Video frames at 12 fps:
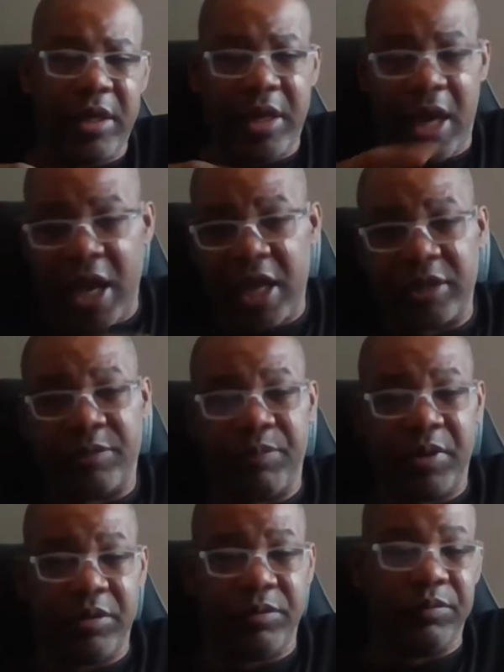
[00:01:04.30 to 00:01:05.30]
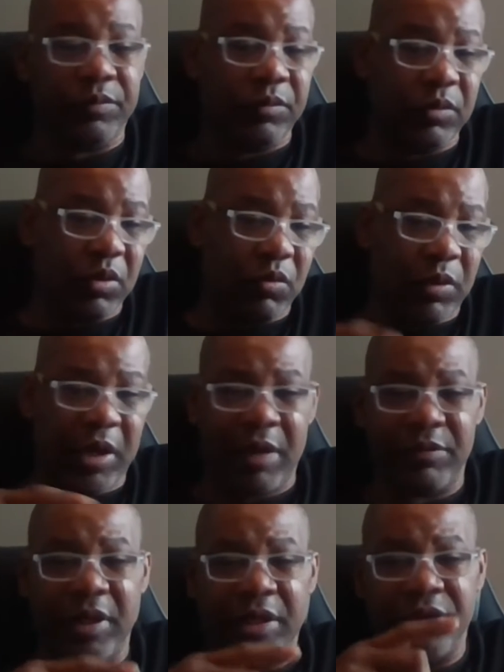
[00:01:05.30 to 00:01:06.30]
in the hospital when
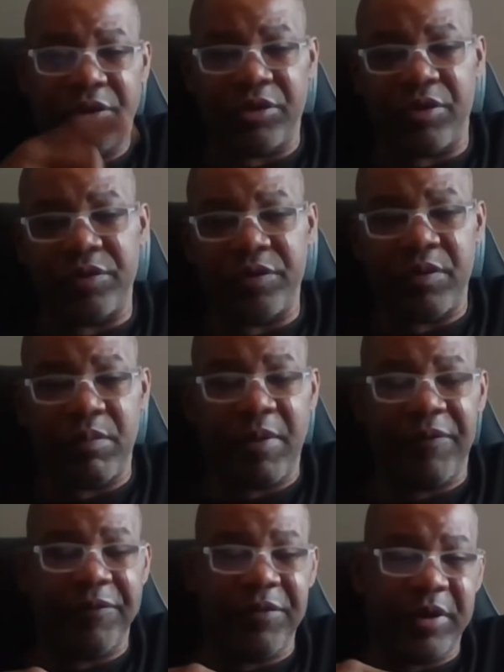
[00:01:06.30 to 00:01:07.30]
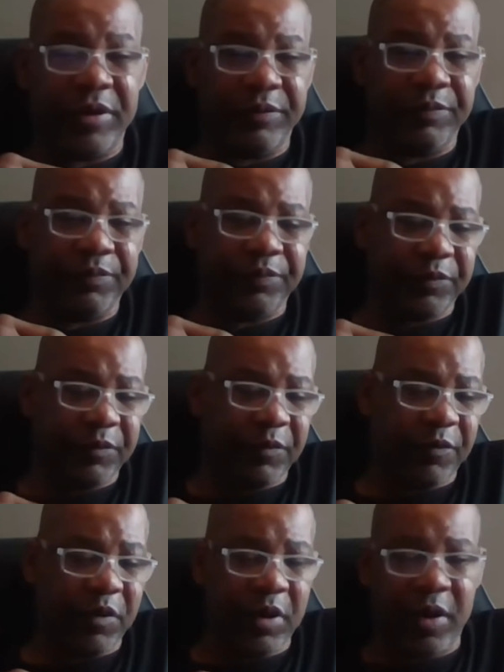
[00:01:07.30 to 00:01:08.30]
I was getting surgery on my foot
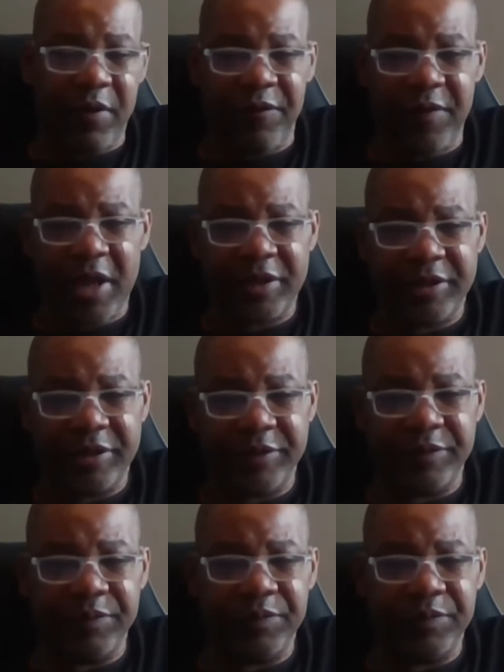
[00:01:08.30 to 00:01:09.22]
for the infection.